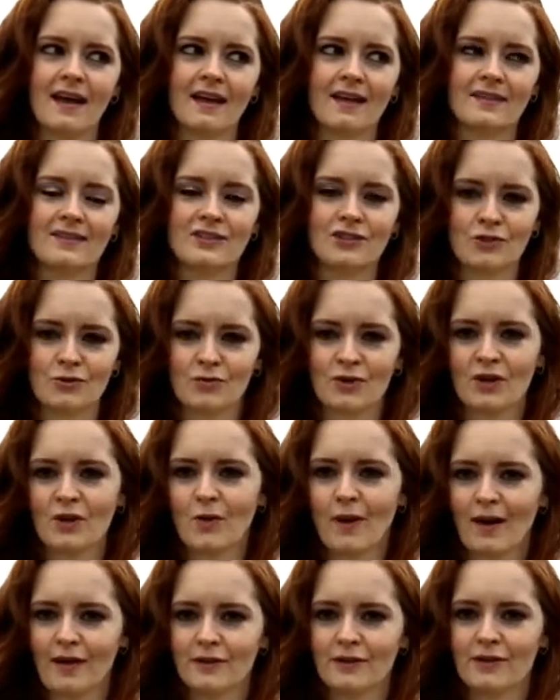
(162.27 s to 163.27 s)
do
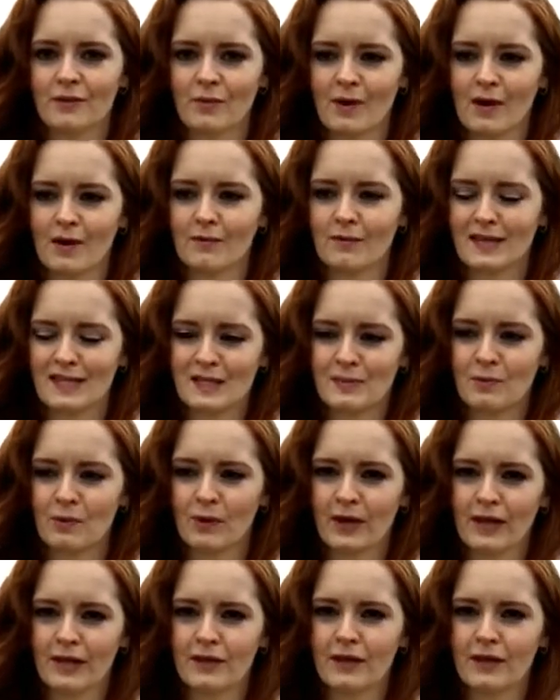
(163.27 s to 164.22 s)
require you to wear a respirator,